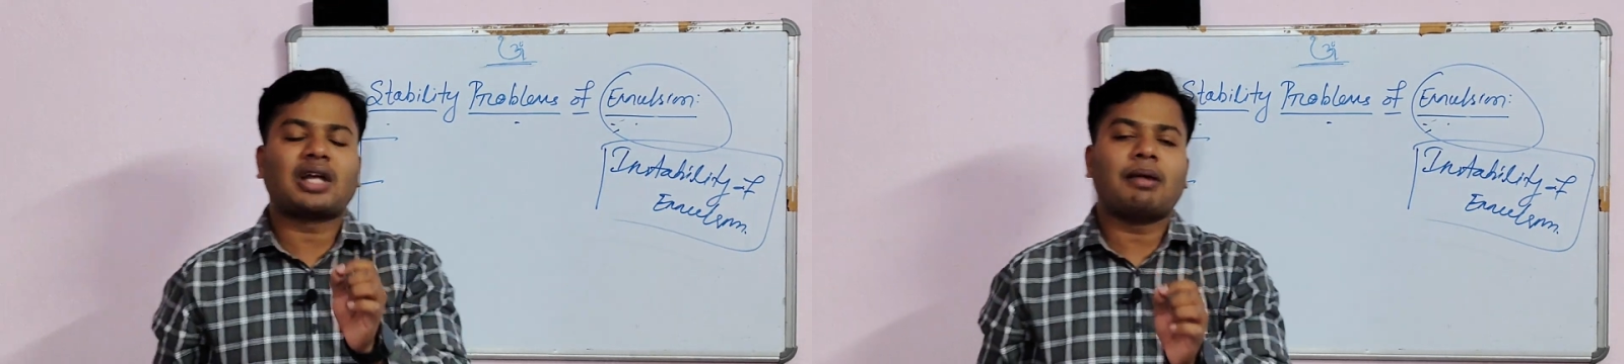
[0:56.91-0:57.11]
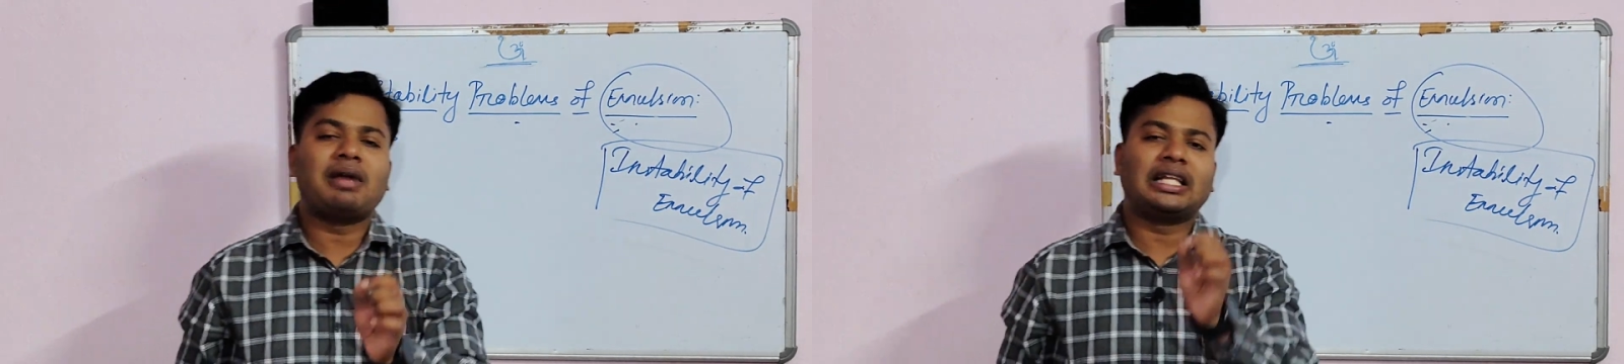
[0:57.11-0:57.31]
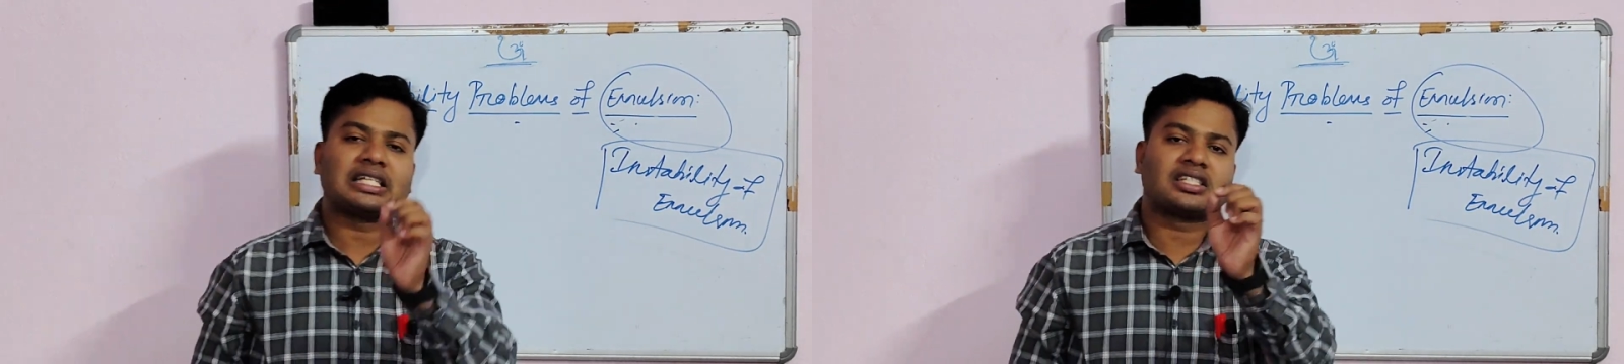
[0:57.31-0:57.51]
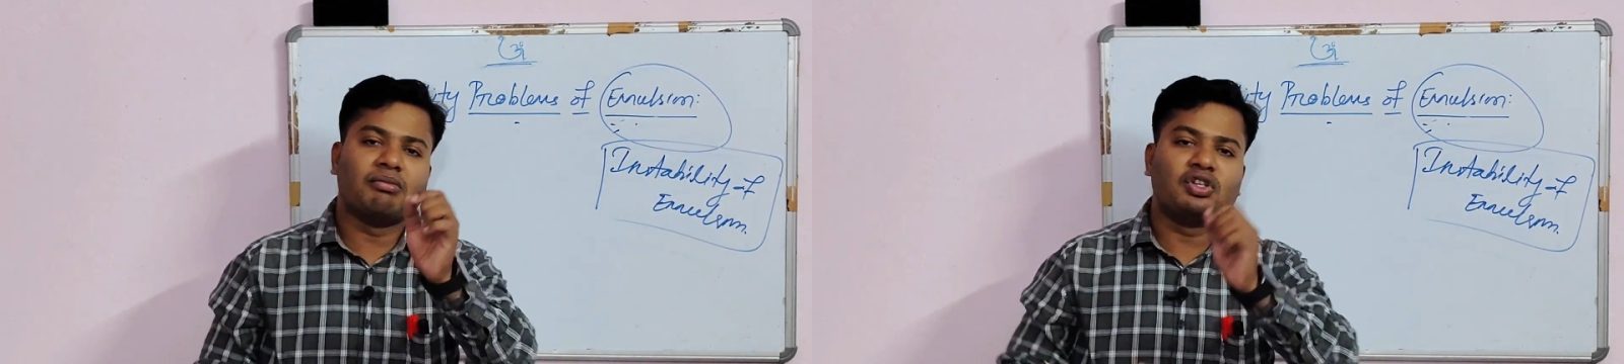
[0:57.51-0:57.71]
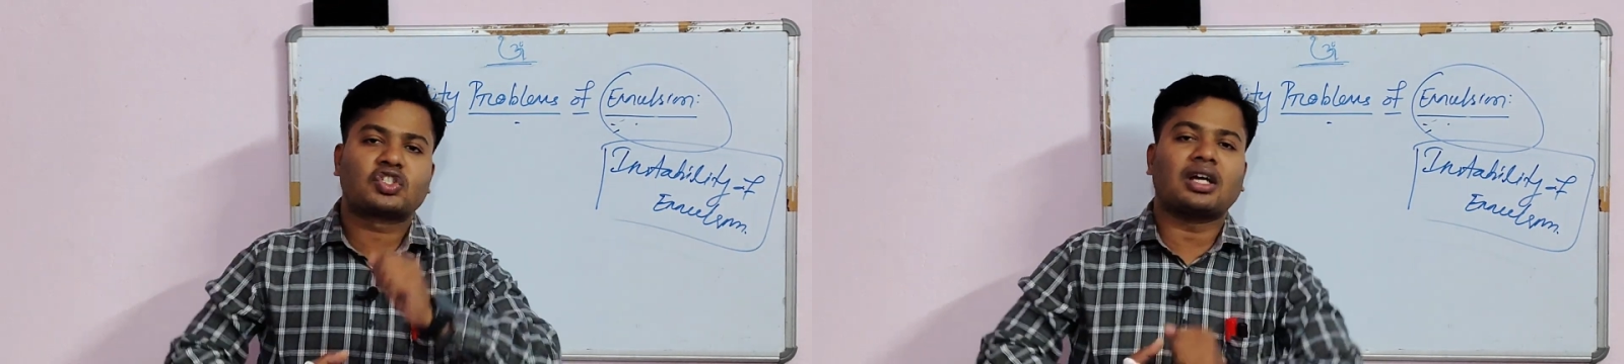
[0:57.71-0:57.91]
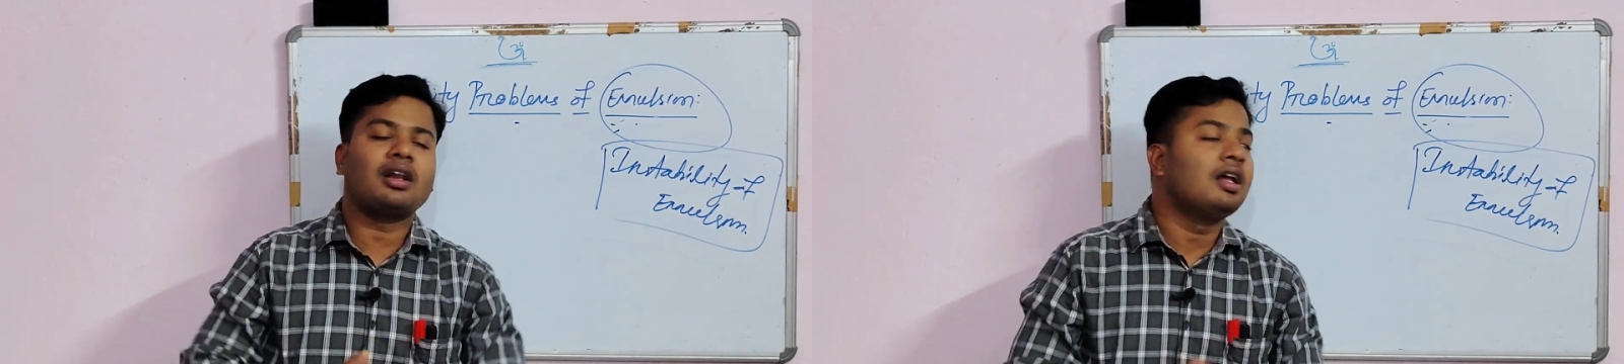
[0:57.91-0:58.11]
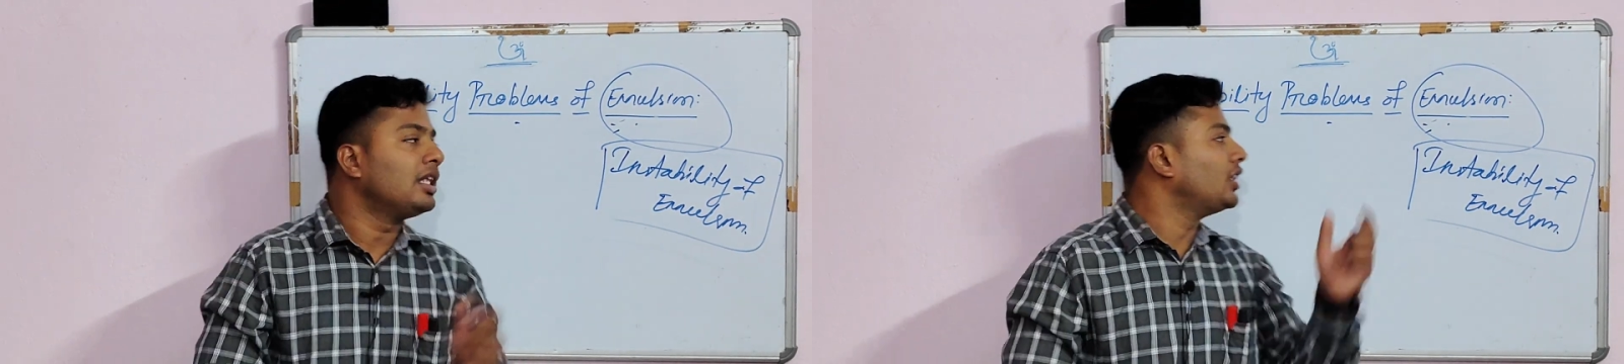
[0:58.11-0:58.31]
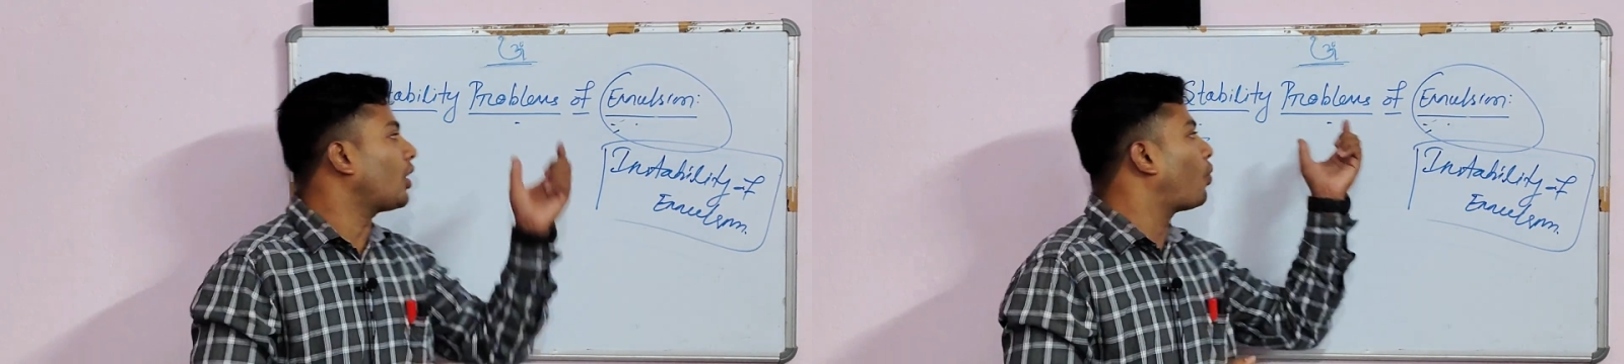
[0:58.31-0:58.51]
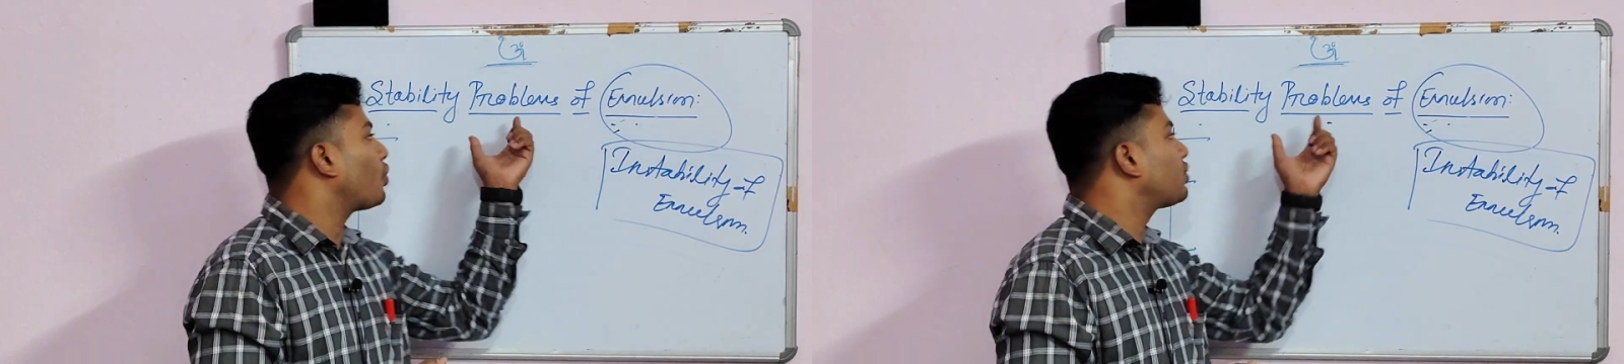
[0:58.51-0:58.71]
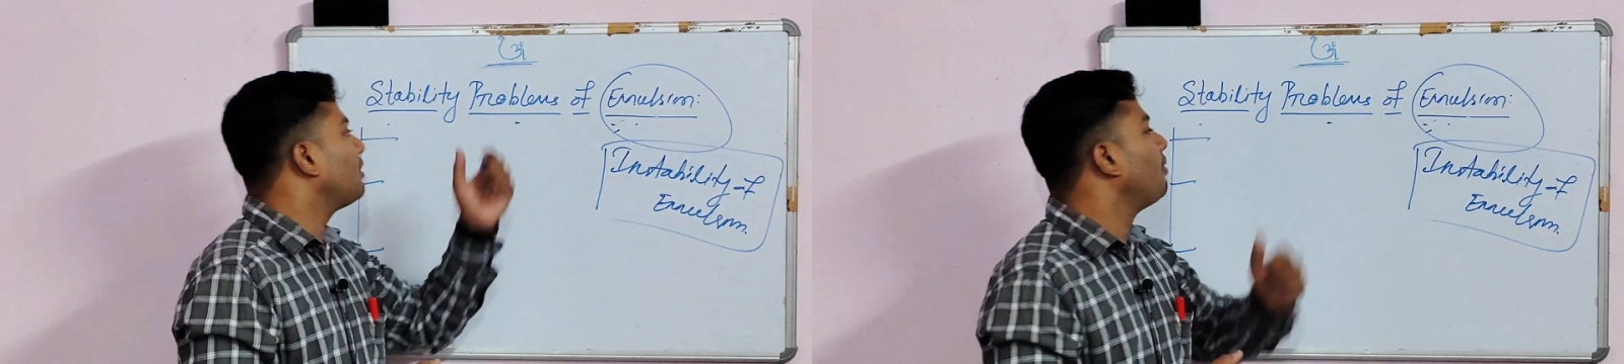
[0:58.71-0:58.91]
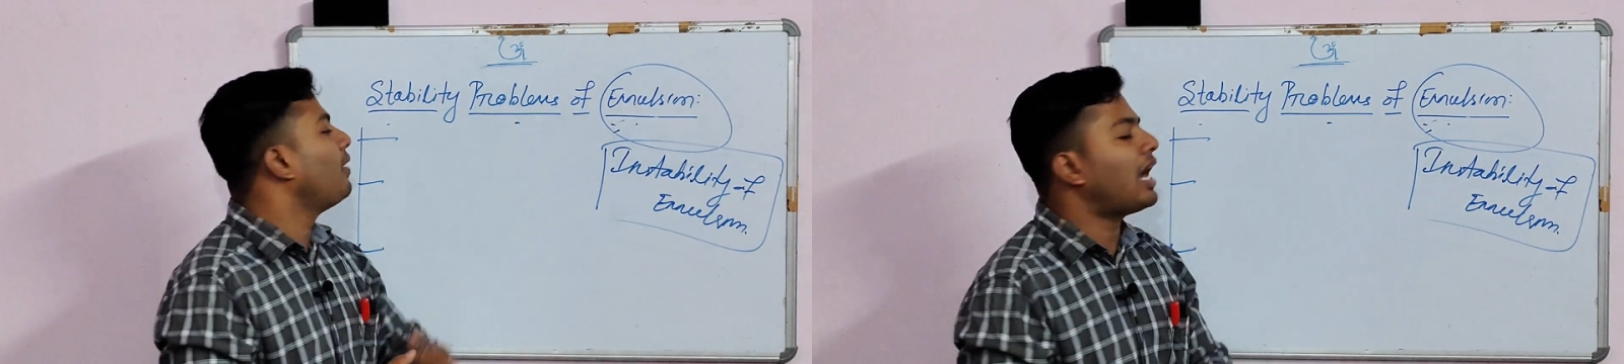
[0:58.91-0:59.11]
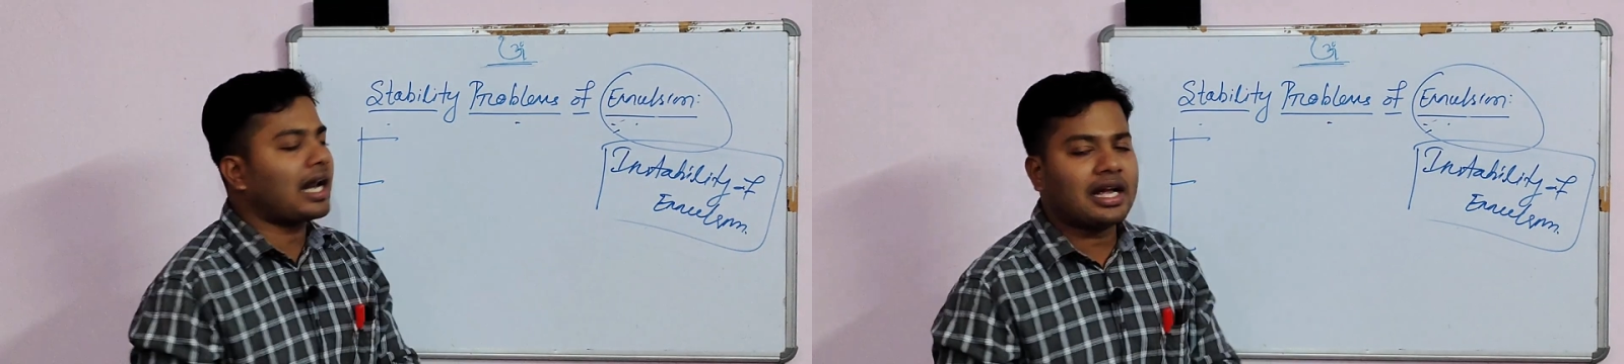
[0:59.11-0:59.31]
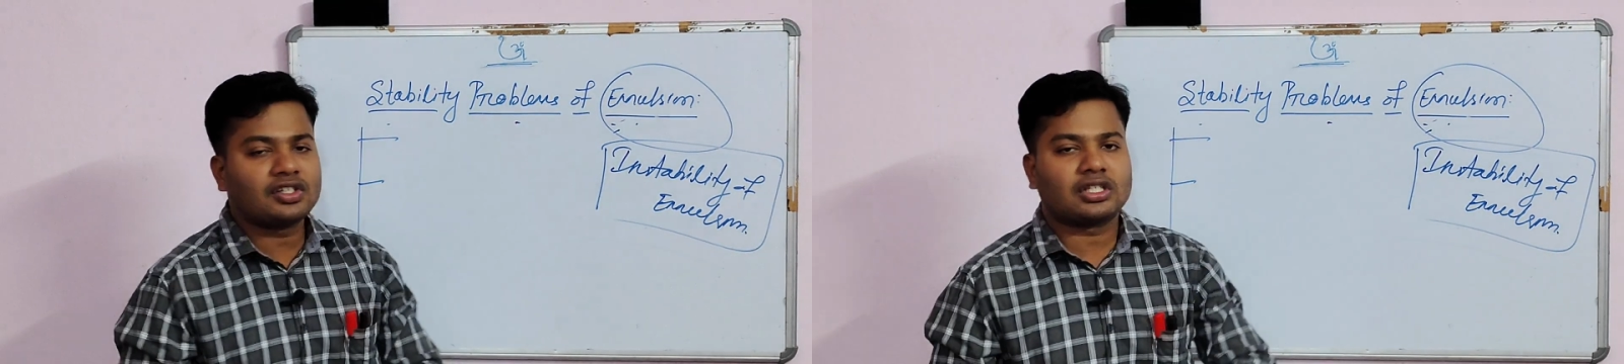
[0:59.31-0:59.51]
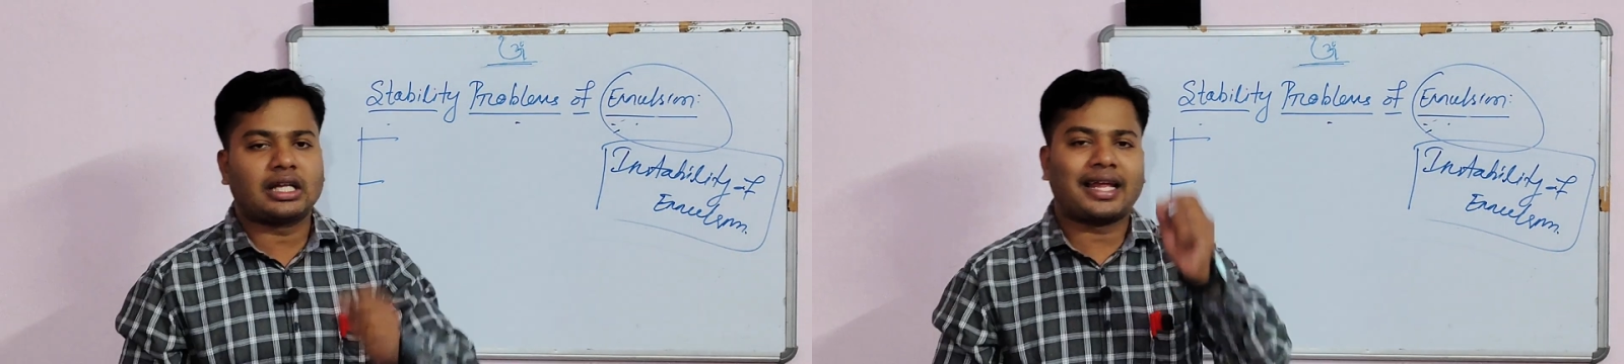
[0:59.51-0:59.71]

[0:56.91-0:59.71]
time in the semester the question will be arise